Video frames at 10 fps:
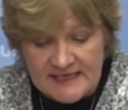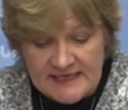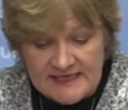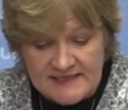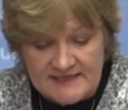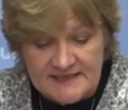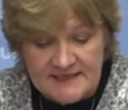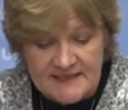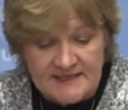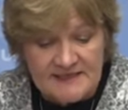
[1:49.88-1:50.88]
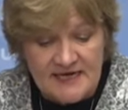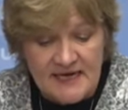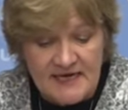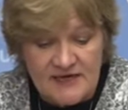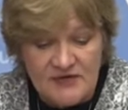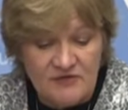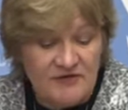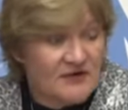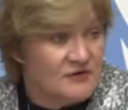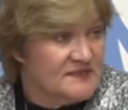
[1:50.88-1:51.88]
It set a new
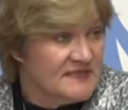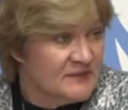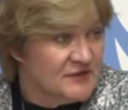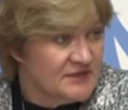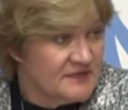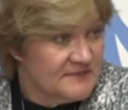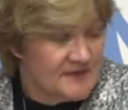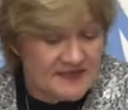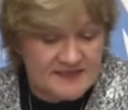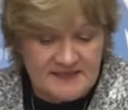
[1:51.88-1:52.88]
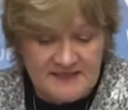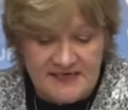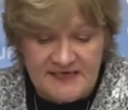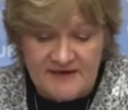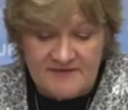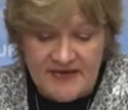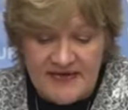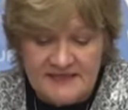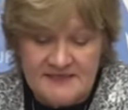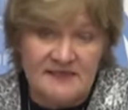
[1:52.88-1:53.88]
record temperature yesterday of
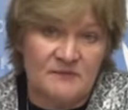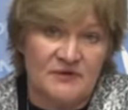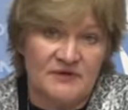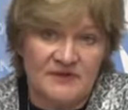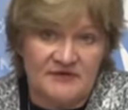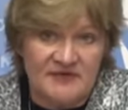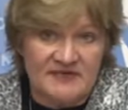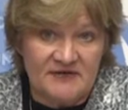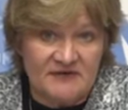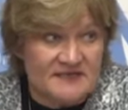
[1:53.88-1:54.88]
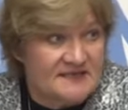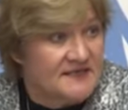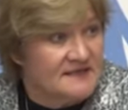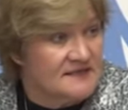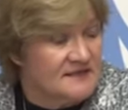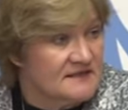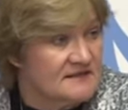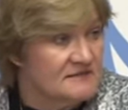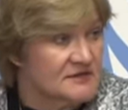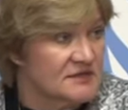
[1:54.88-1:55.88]
18.3 degrees
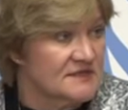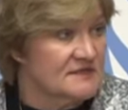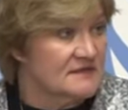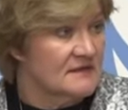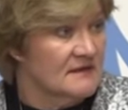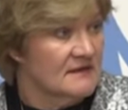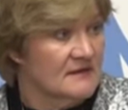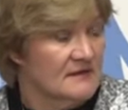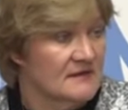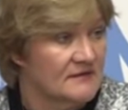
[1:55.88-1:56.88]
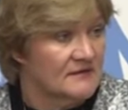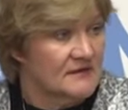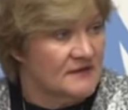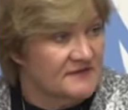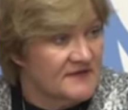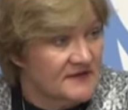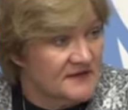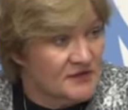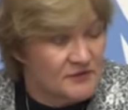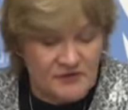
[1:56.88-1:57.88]
Celsius, which is you know, not a figure
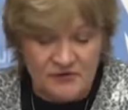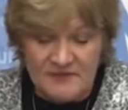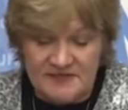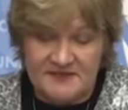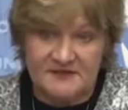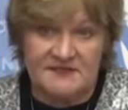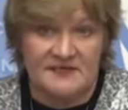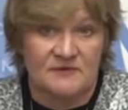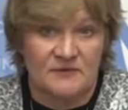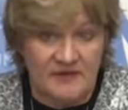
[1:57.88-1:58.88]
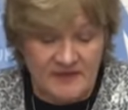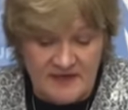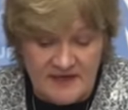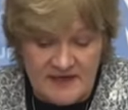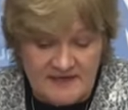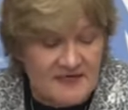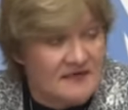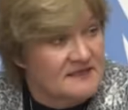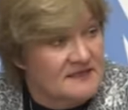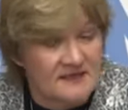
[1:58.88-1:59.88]
that you would normally associate with uh,
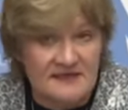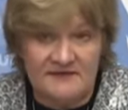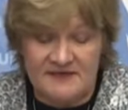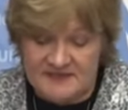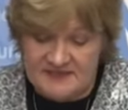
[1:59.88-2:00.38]
Antarctica, even in